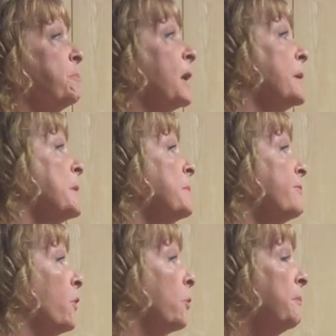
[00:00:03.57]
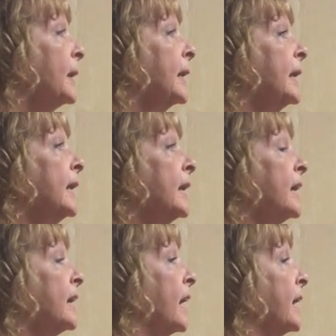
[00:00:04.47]
the baby before me
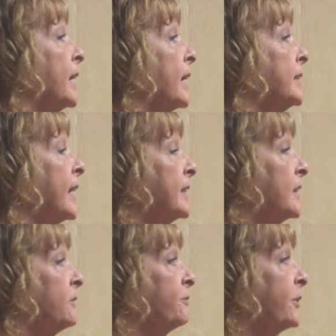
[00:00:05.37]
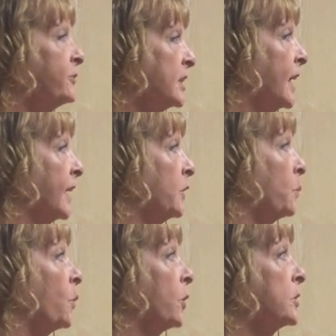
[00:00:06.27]
in
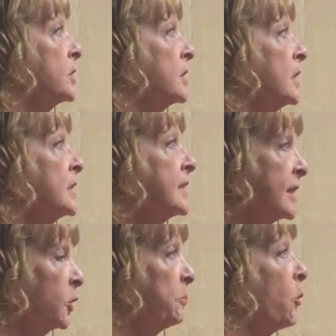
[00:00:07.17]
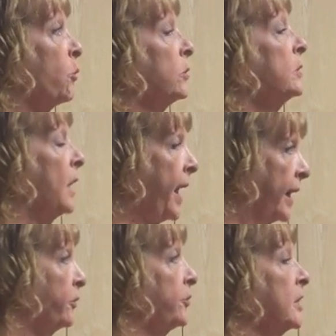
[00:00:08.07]
1959 was stillborn, a
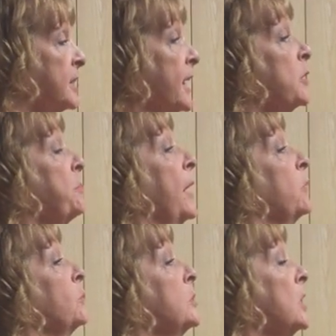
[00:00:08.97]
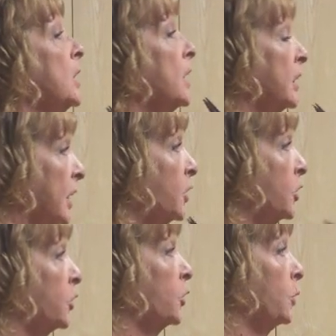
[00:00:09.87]
healthy 10-pound little
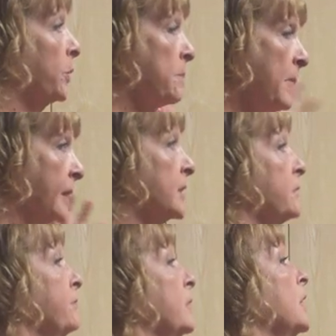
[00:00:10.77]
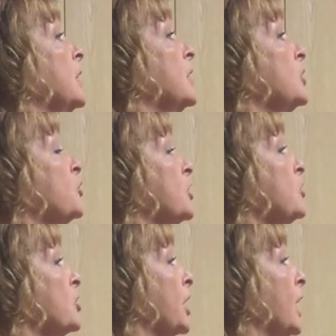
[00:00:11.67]
girl with a massive
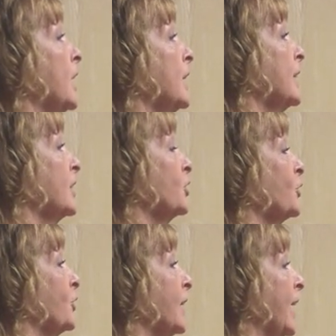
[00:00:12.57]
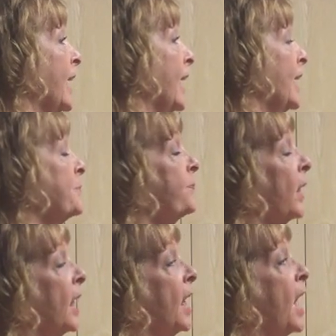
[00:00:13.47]
ginger curly hair.
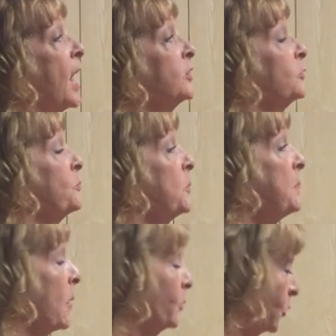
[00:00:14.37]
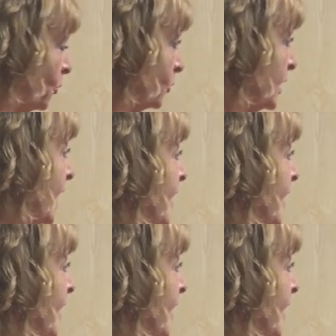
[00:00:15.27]
And my mum would have called her